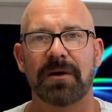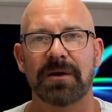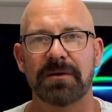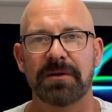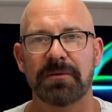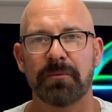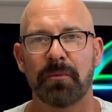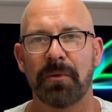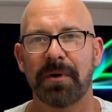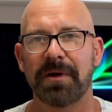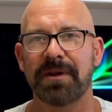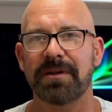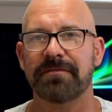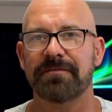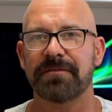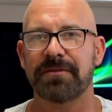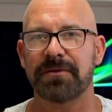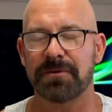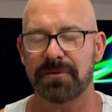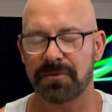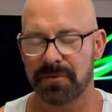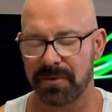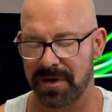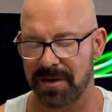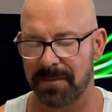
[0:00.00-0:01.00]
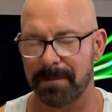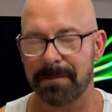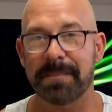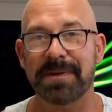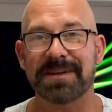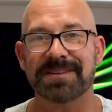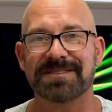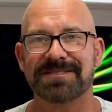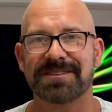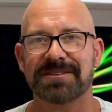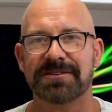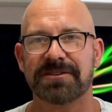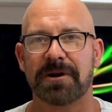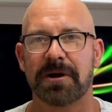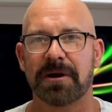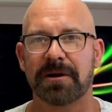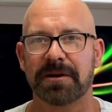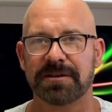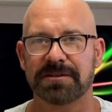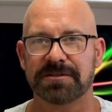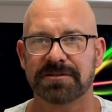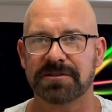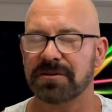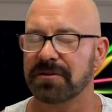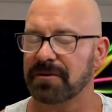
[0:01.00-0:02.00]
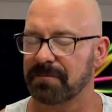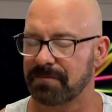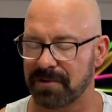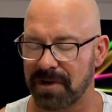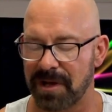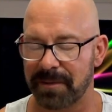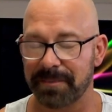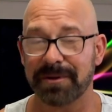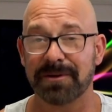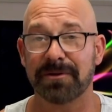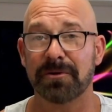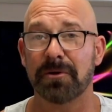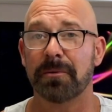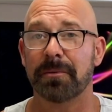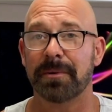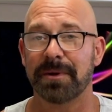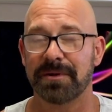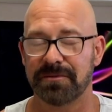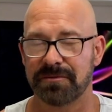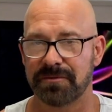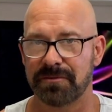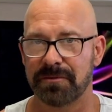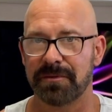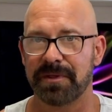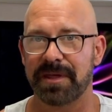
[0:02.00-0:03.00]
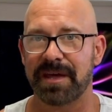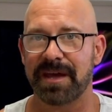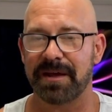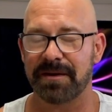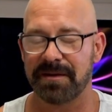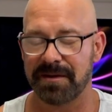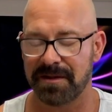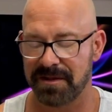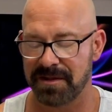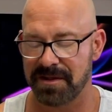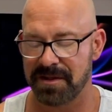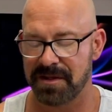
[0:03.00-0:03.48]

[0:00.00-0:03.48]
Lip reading: What if you miss the target? It's going to probably go right through that